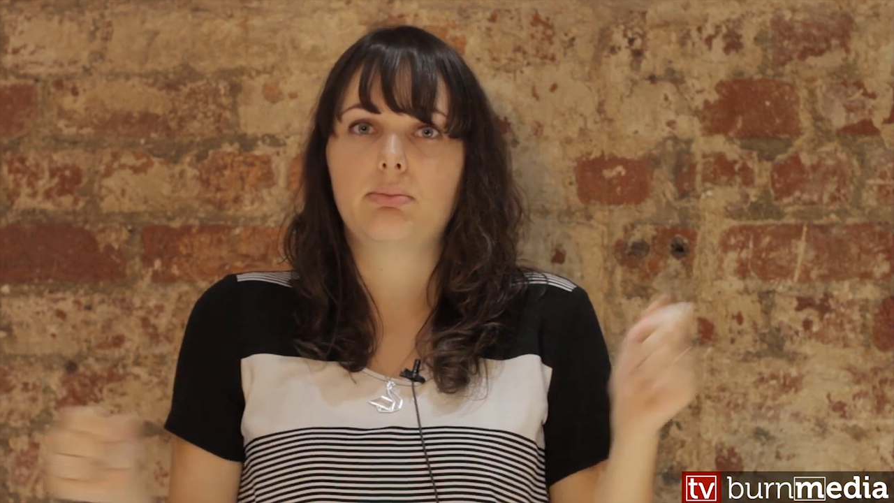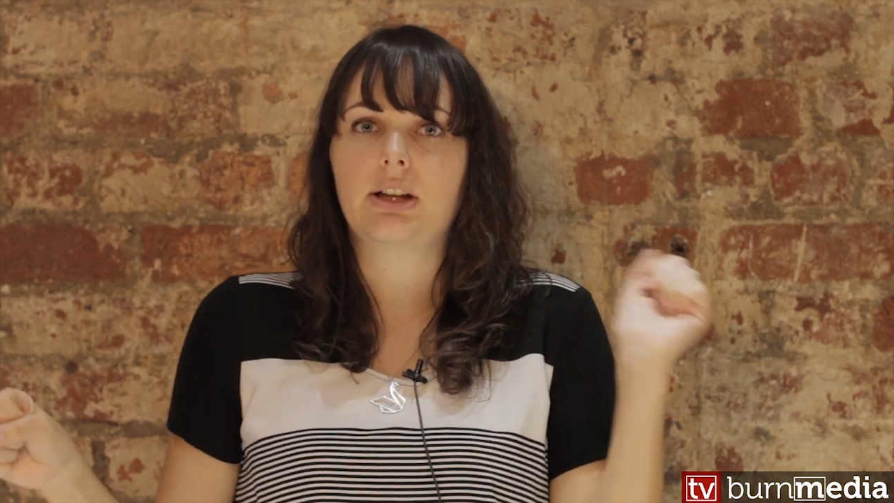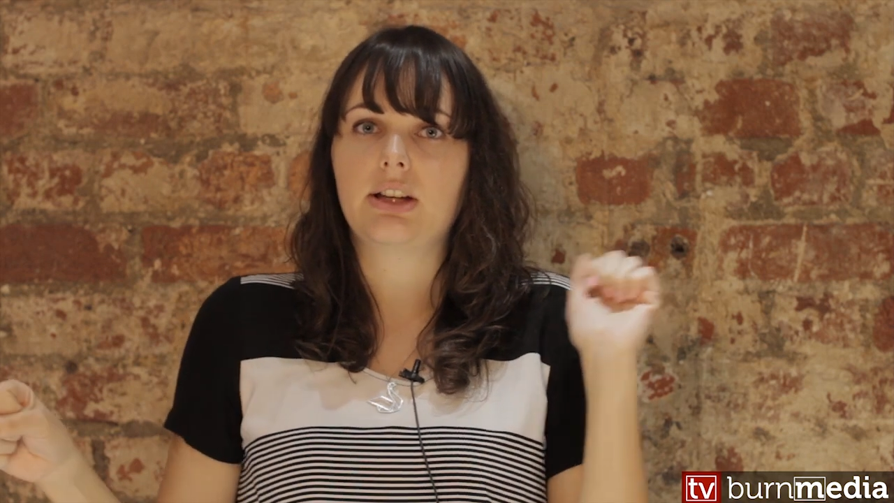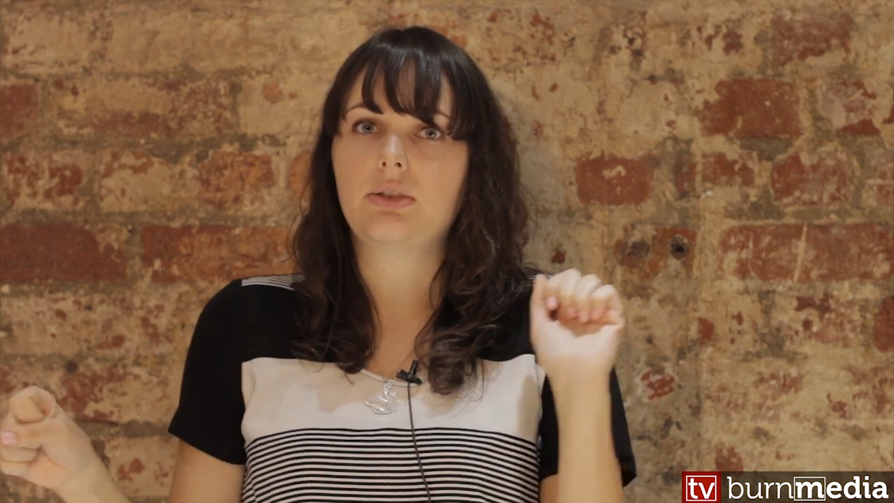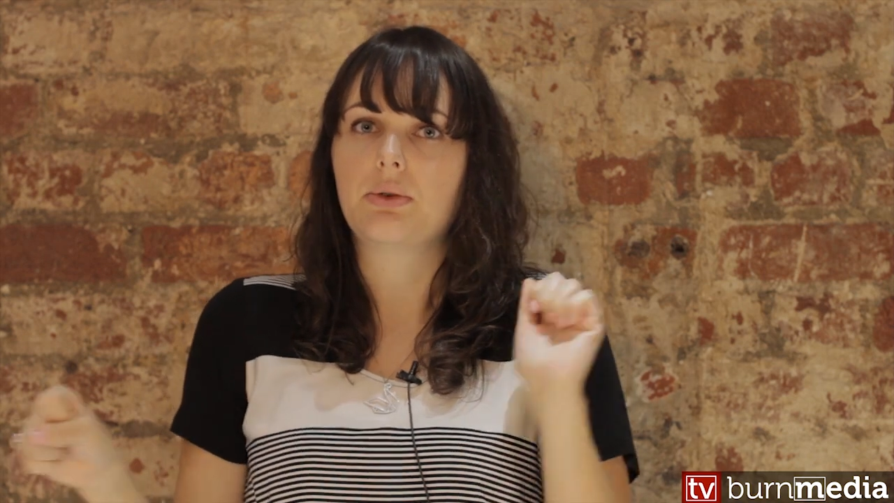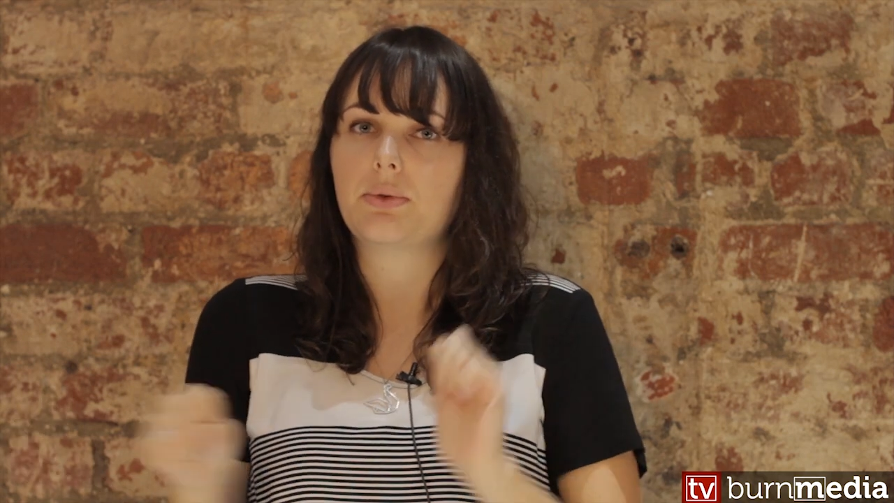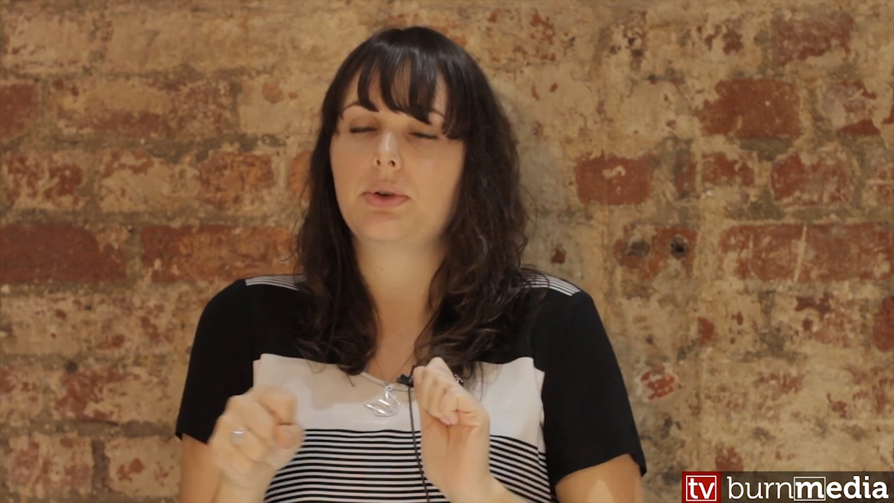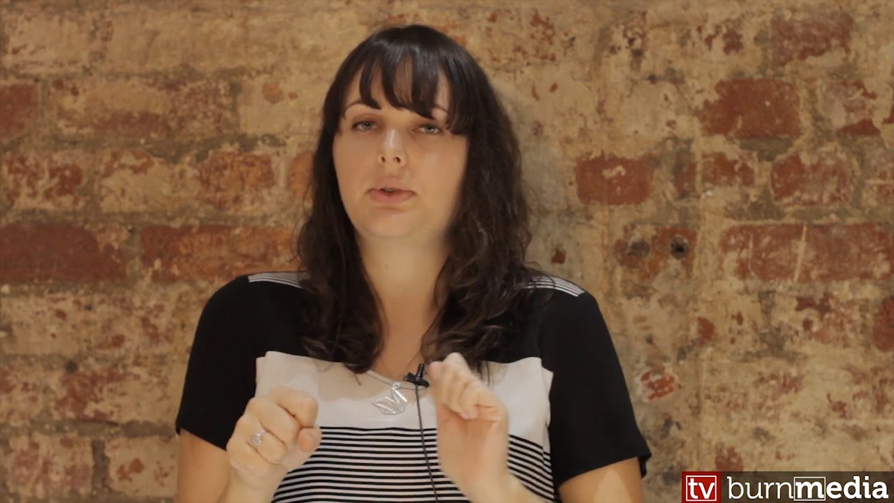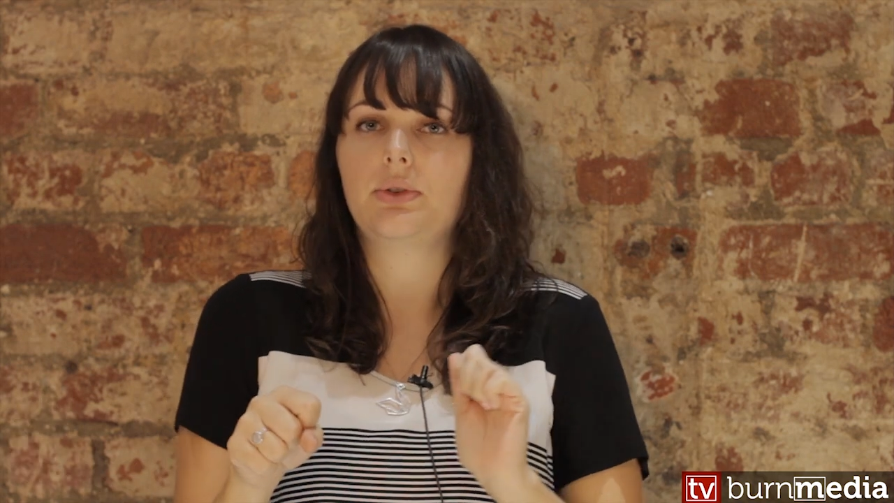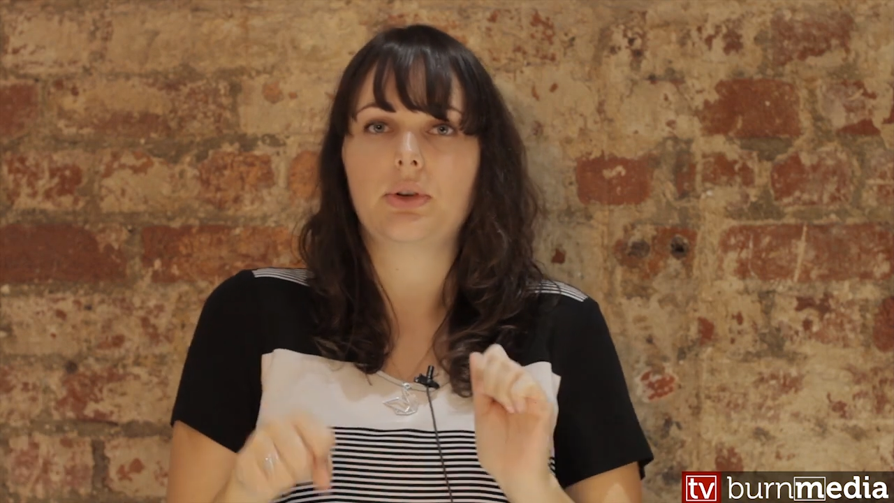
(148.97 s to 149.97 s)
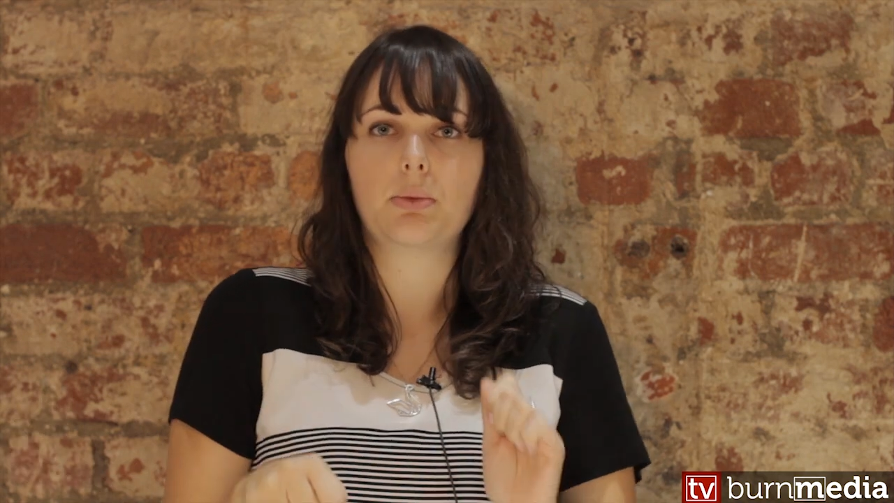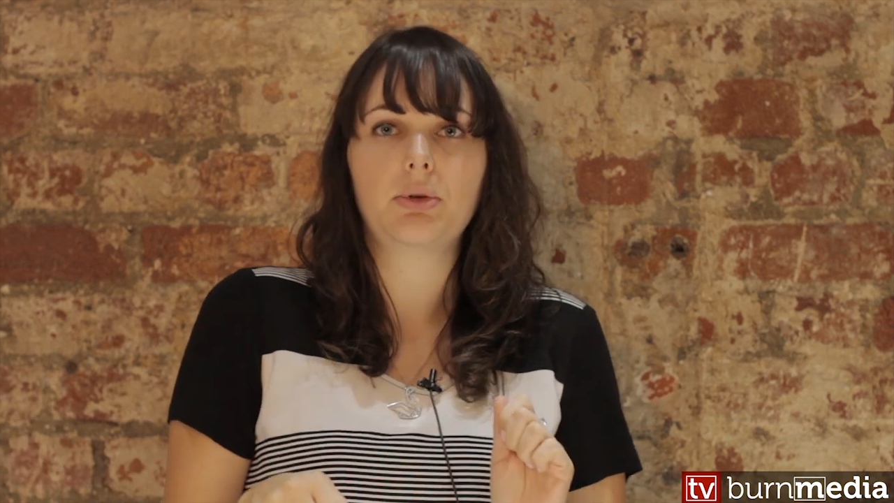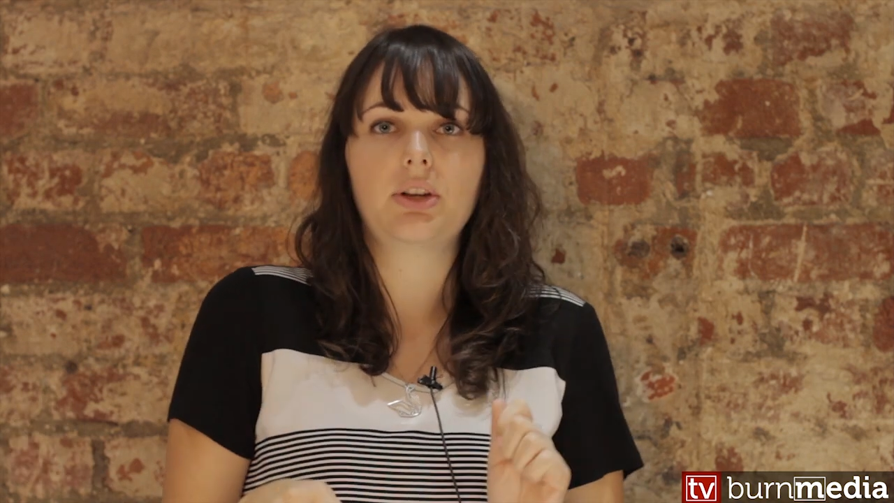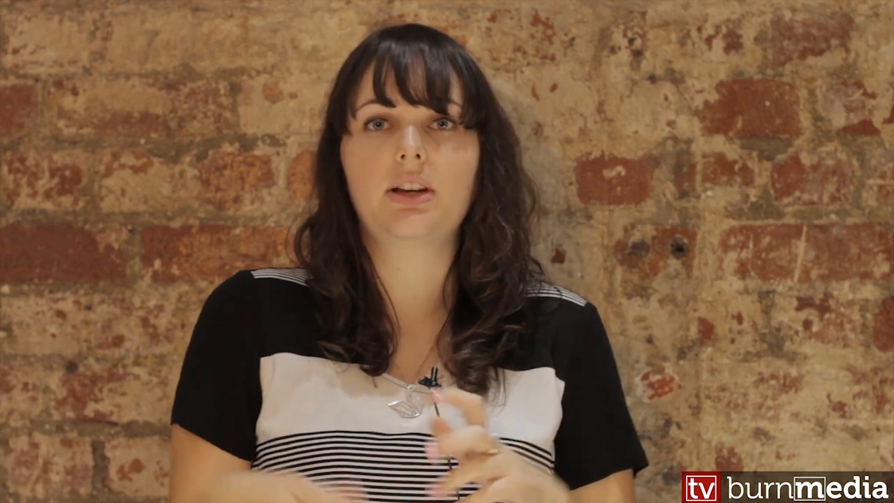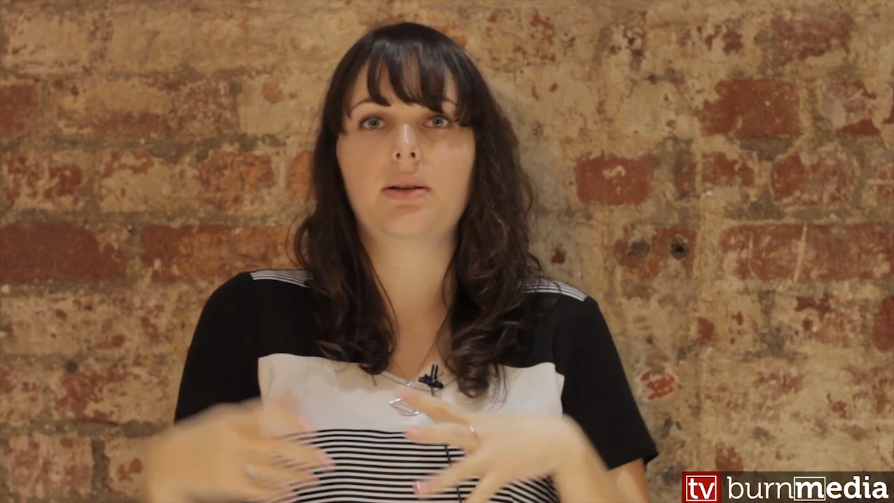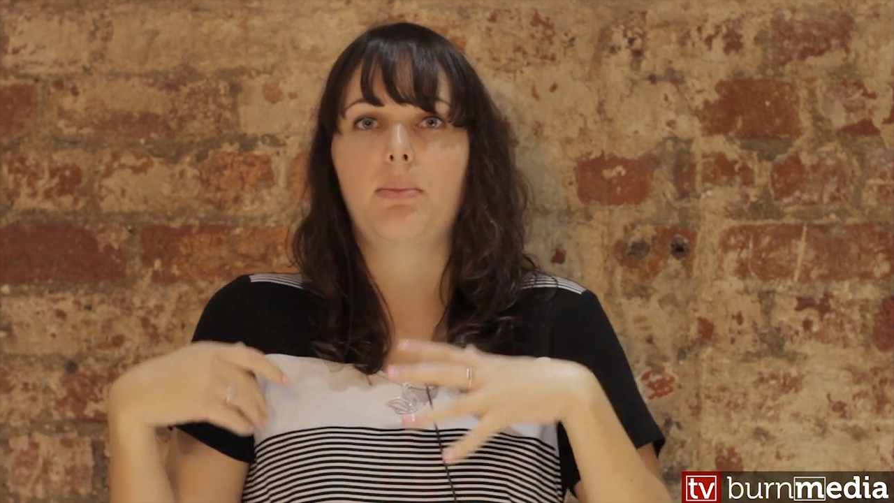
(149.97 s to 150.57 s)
plug in your phone into a computer,